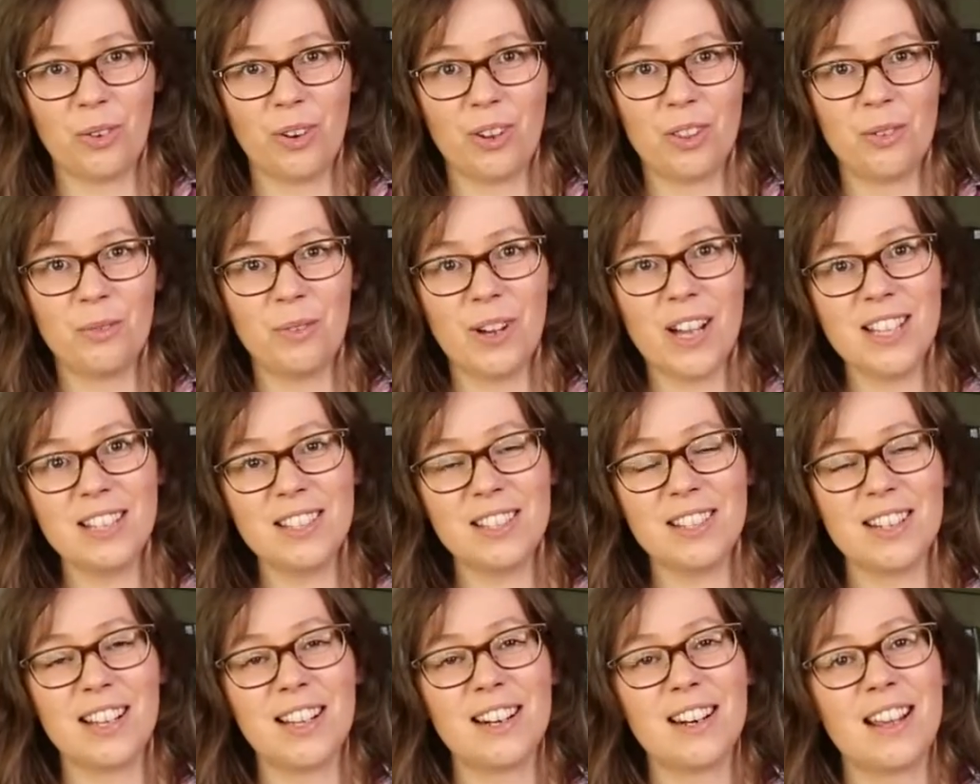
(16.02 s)

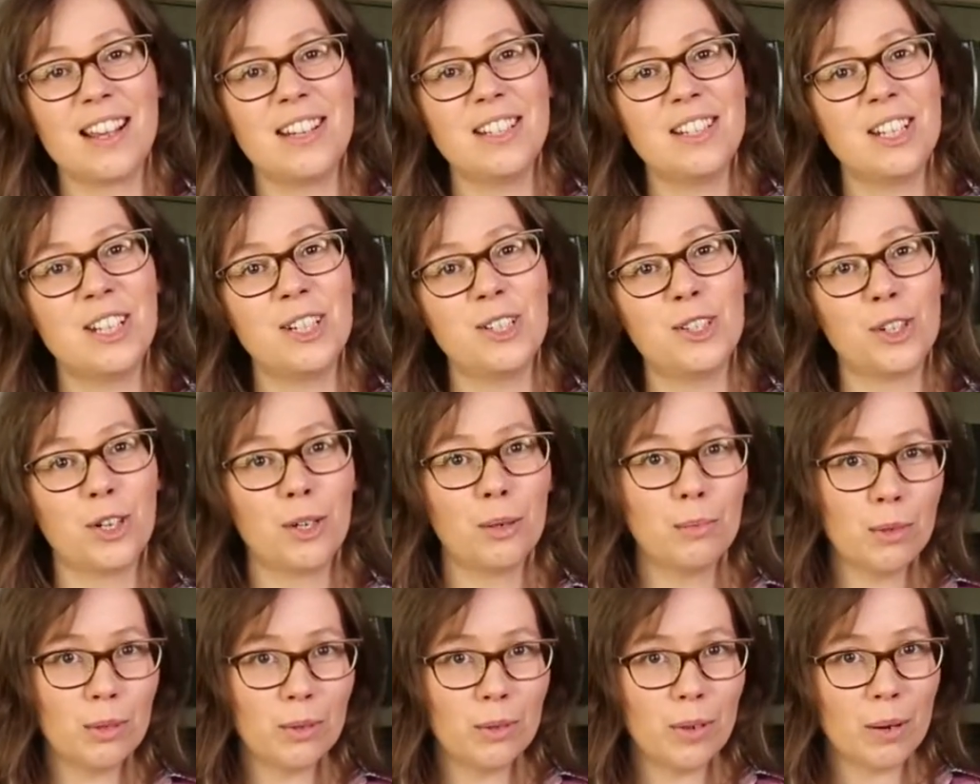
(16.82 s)
Northwest, and I teach
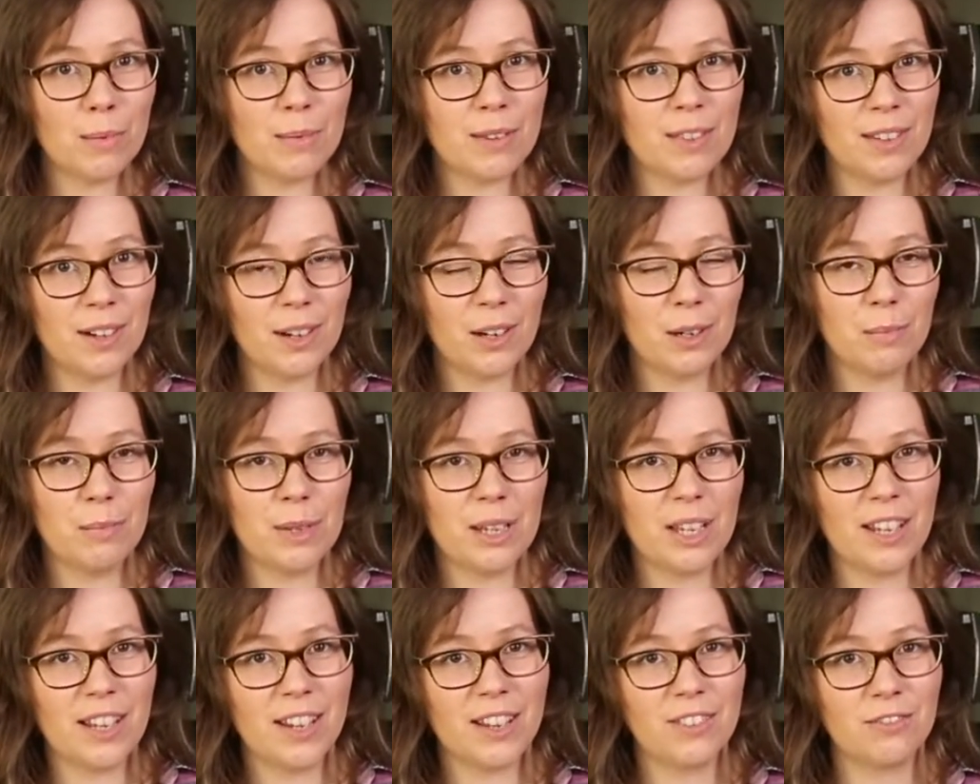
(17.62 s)
herbal
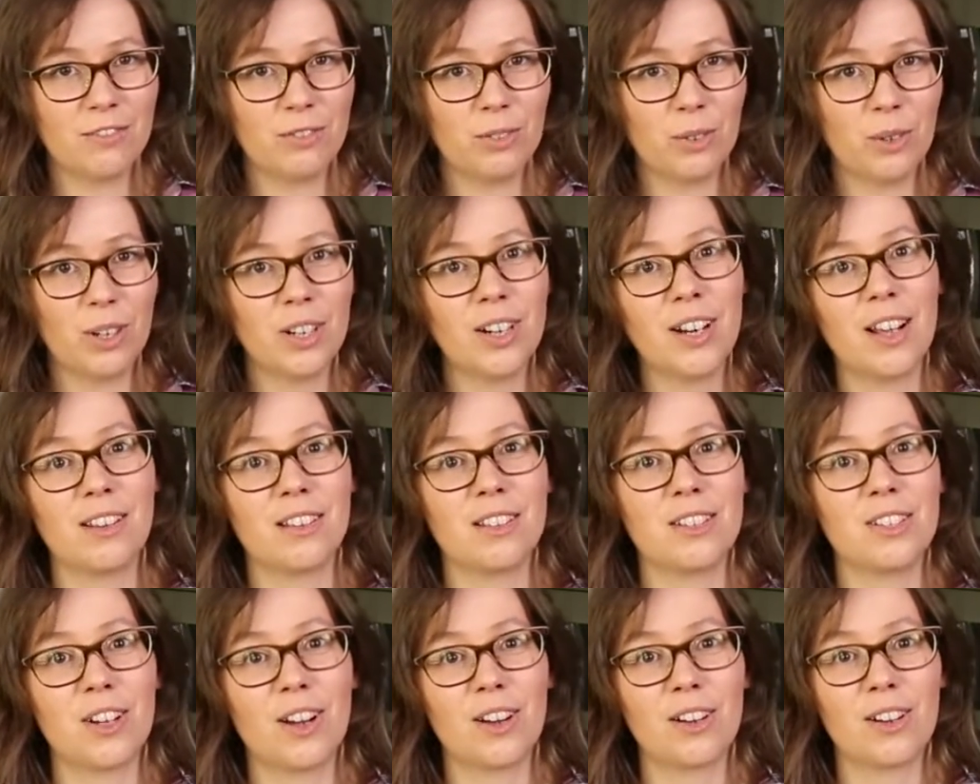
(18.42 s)
aromatherapy at
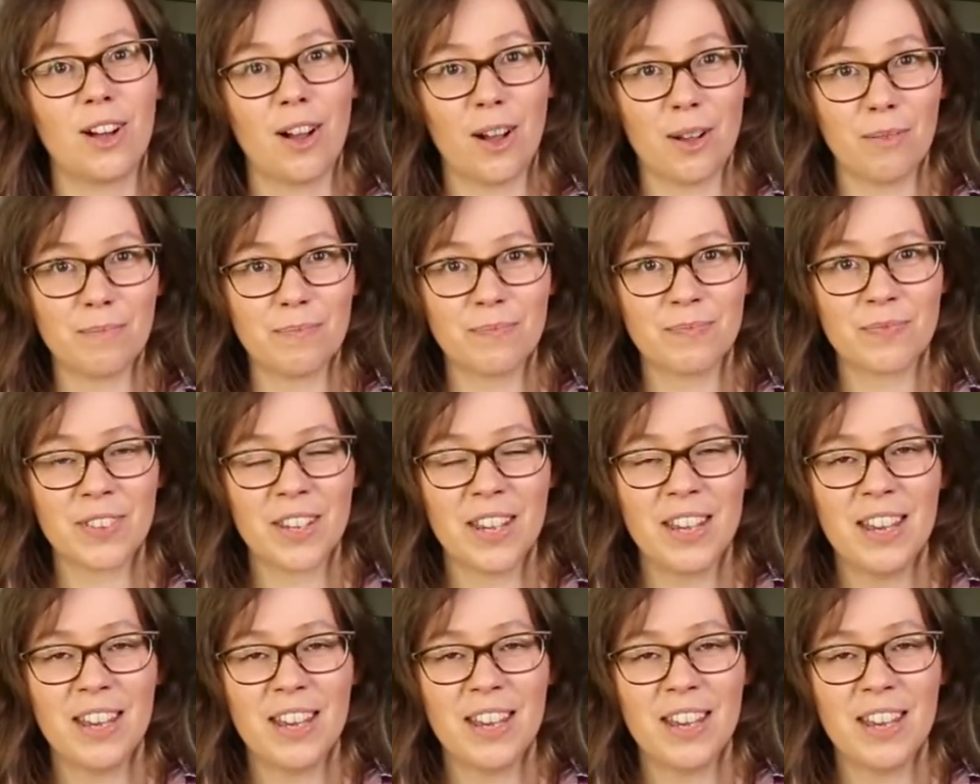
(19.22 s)
floranella.com.